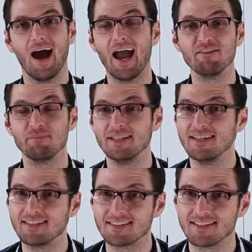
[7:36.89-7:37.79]
I haven't been
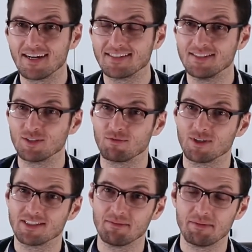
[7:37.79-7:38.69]
this excited since the
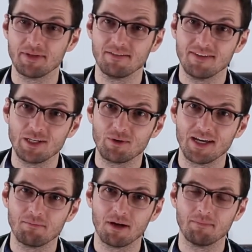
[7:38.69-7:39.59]
first time I beat a video
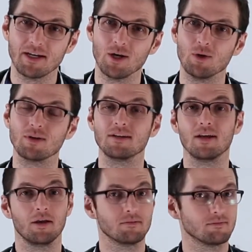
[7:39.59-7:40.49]
game on my own.
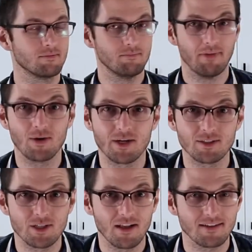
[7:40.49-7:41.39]
Metal
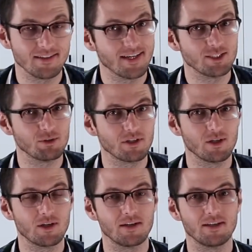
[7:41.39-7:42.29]
Gear Solid, in case you were
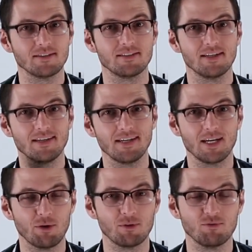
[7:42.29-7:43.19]
curious.
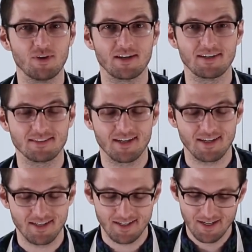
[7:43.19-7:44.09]
It was fucking
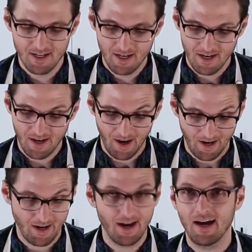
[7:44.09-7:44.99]
exciting.
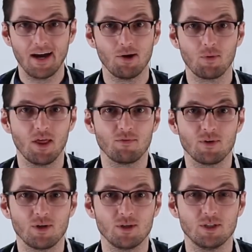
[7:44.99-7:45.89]
Without
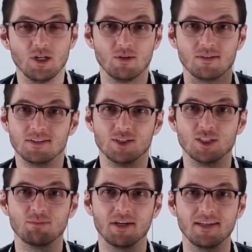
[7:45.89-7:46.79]
further ado,
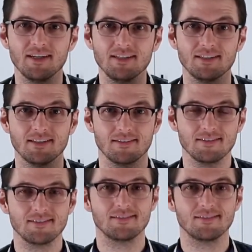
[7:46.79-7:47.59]
Gingerbread Guillotine.